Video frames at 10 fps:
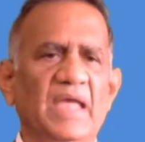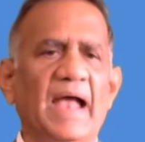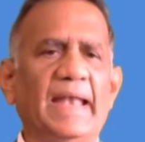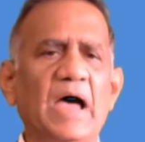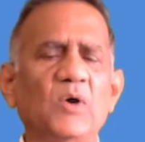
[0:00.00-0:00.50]

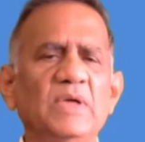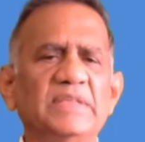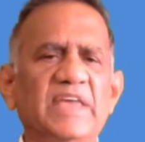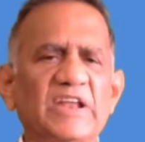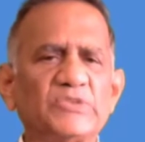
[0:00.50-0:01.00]
And now
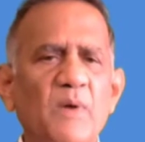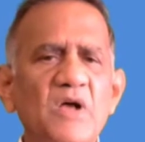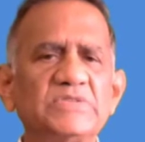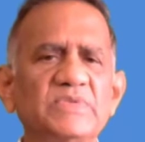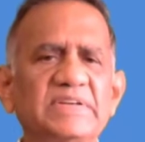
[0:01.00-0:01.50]
the
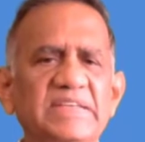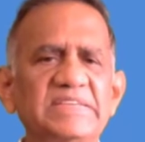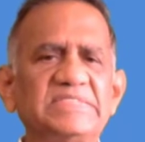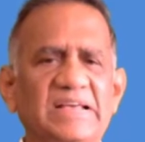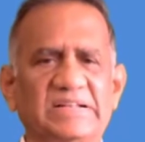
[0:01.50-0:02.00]
response of the T
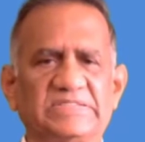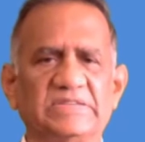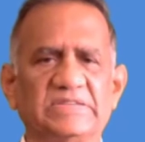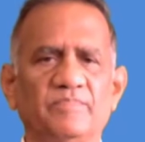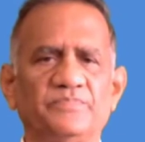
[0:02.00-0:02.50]

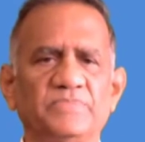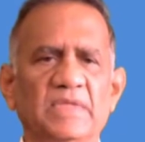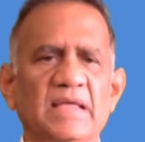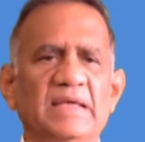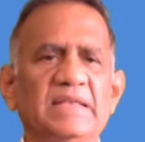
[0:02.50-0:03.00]
cells
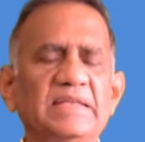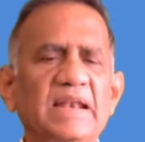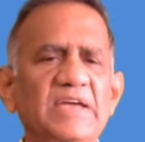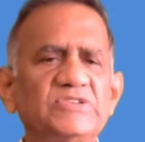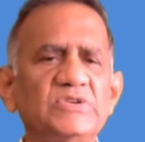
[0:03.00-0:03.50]
in
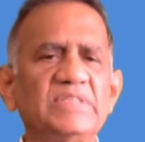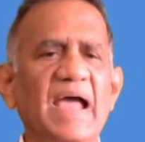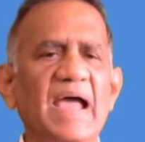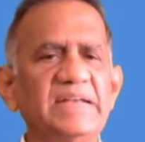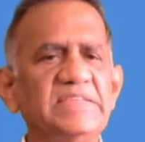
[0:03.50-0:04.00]
relation to
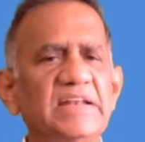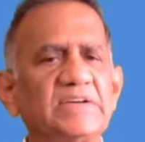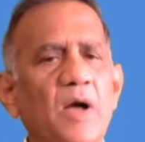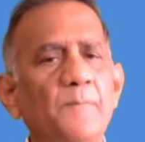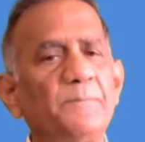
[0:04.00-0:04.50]
the antigen
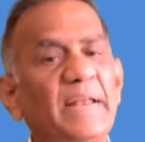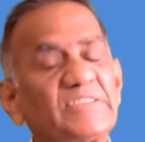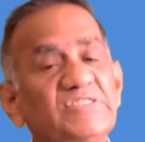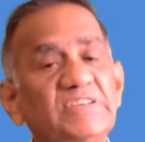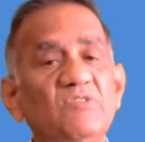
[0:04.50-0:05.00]

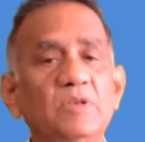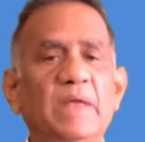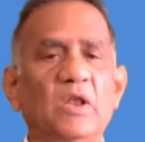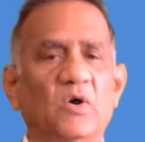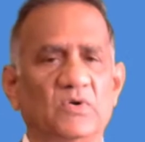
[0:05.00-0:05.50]
complexity will
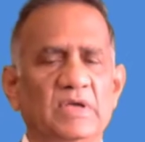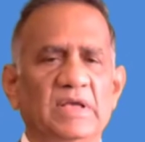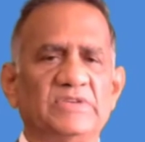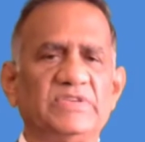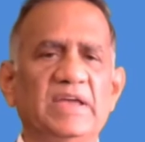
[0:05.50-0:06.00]
be known.
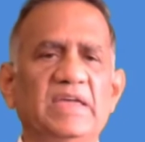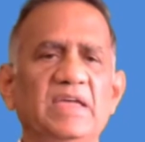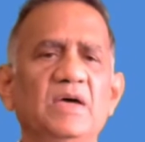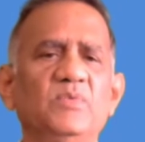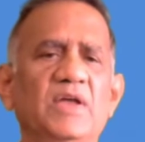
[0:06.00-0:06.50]
See,
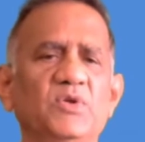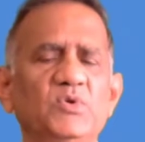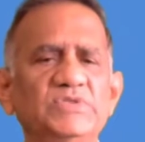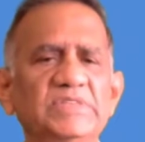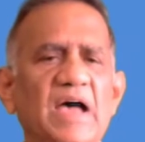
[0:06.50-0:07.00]
here we are
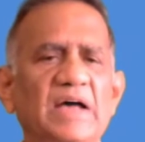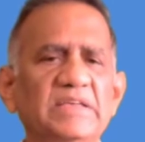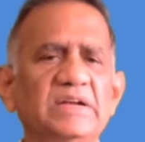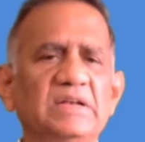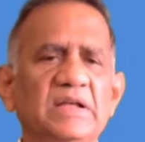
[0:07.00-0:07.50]
using the
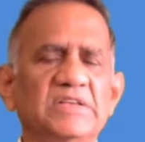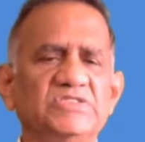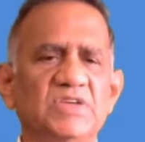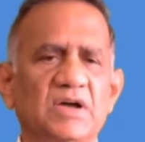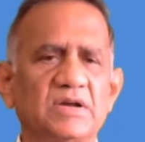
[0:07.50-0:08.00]
other
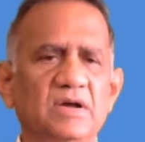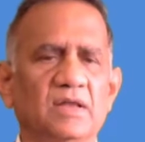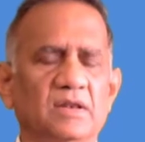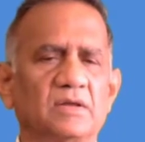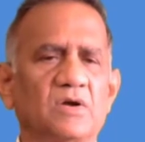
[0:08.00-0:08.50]

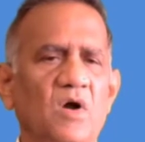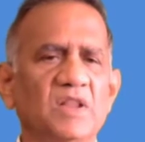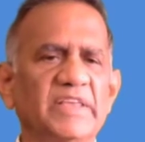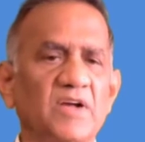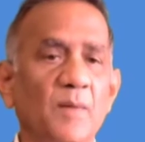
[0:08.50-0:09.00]
jargon
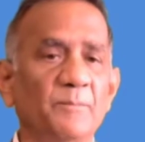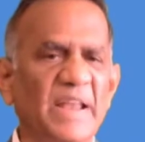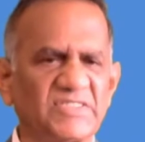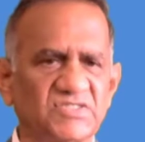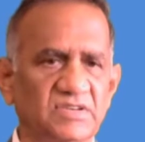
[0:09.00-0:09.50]
called
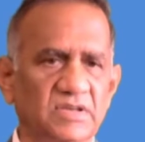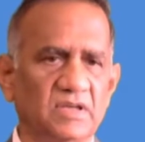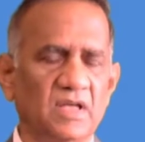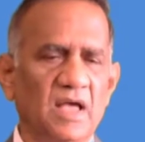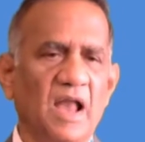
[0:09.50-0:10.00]

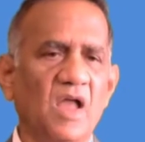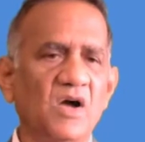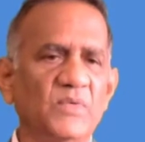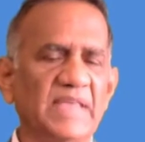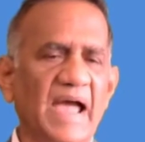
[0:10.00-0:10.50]
complexity
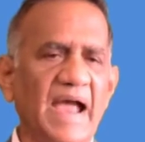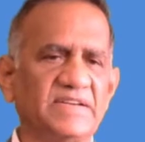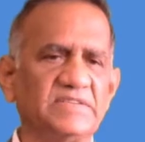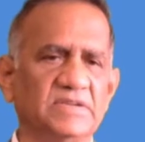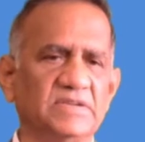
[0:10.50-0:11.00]
along with the
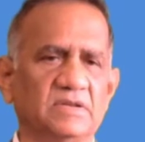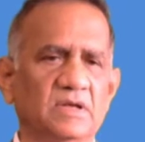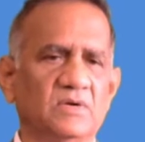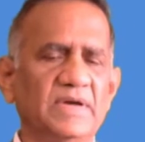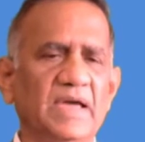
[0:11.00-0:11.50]
antigen.
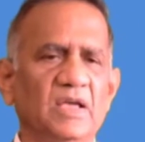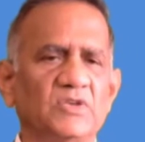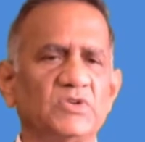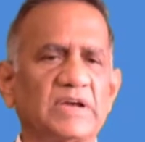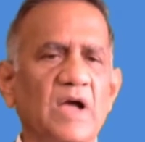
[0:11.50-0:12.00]
Okay,
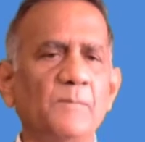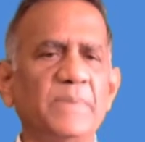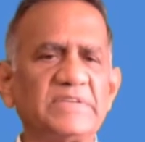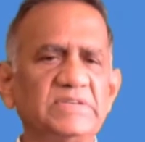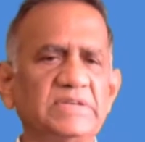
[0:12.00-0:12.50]
so the
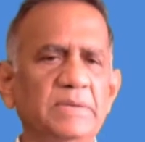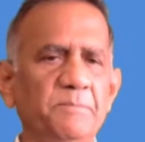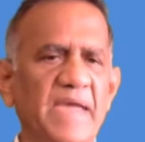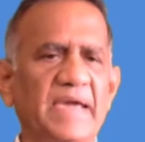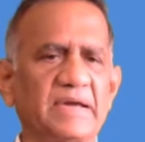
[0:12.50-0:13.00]
complexity
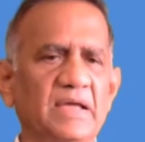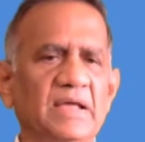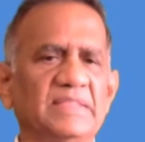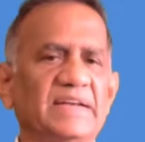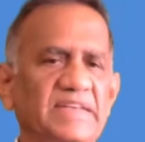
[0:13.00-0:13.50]
make
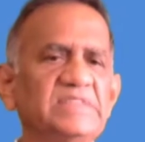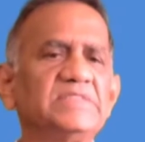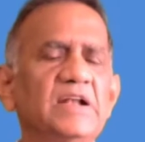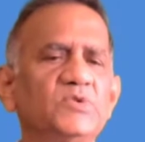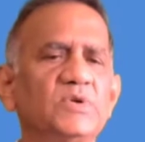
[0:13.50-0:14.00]
the T
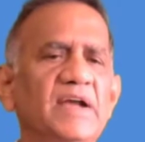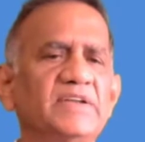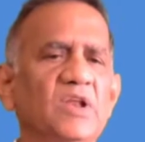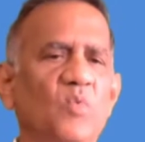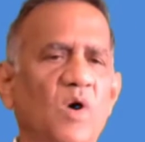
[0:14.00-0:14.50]
cell to
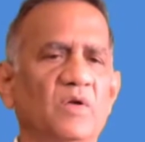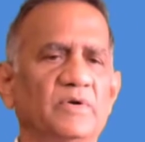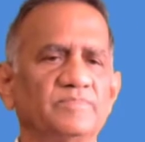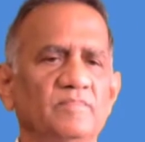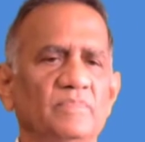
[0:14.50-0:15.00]
get
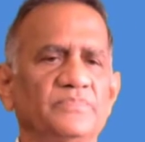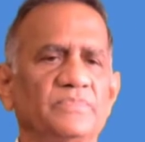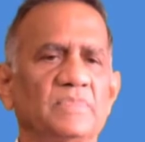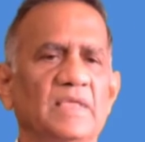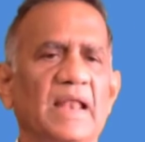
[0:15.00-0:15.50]
involved.
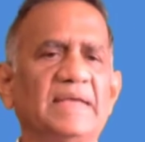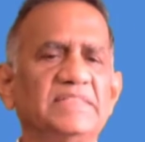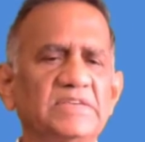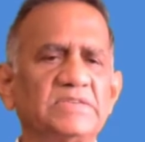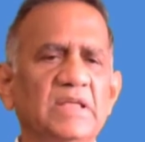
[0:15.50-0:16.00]
Like
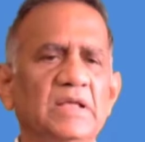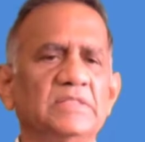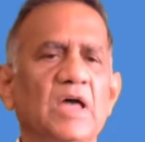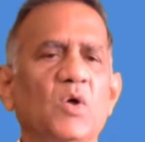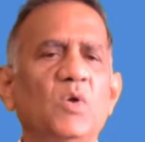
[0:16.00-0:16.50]
this,
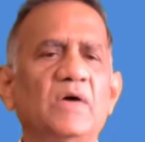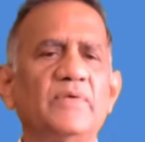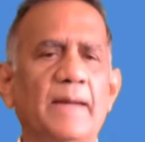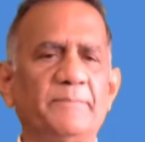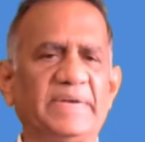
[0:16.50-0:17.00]
the role
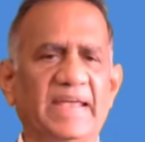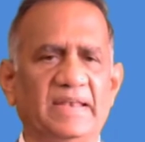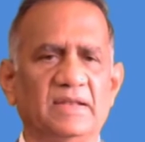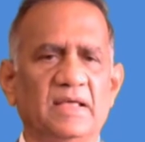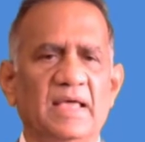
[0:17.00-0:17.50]
of
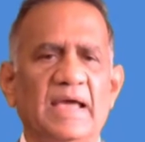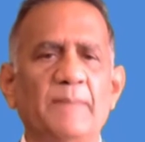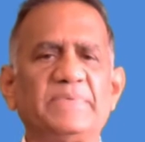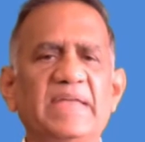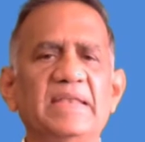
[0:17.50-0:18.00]
heptane.
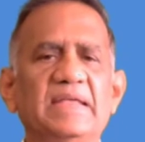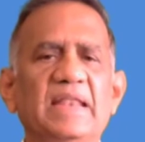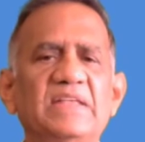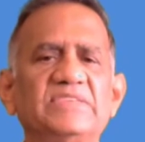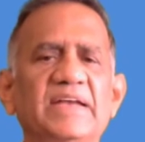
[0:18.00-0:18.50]
Heptane in
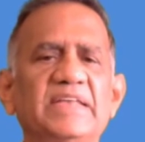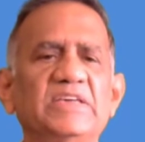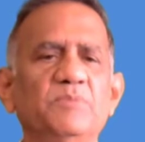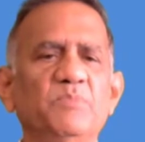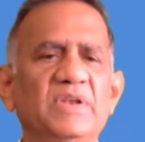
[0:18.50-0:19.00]

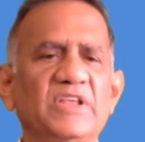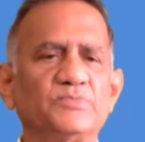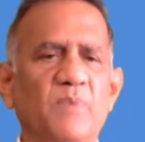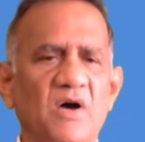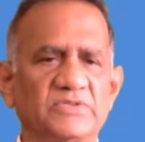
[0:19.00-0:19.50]
eliciting immune
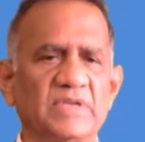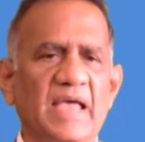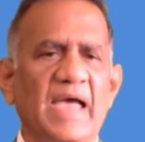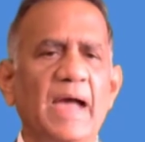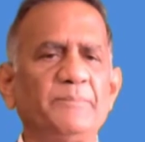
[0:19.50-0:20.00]
response.
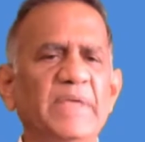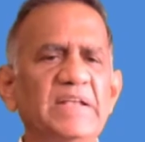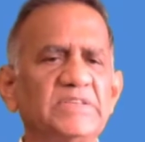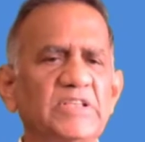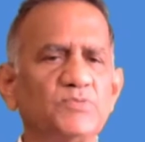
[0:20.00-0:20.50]

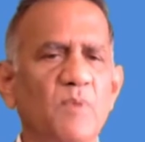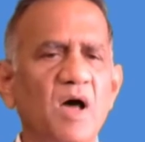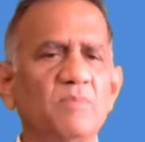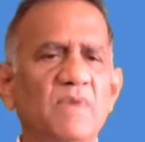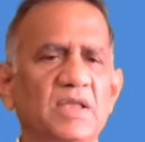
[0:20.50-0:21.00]
Heptanes are the
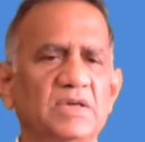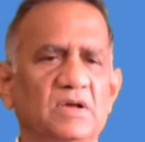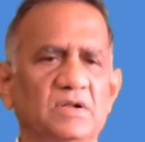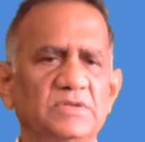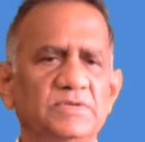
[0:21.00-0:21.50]
small
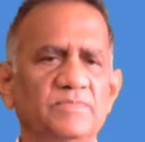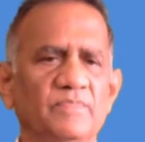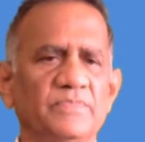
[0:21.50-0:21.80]
molecules.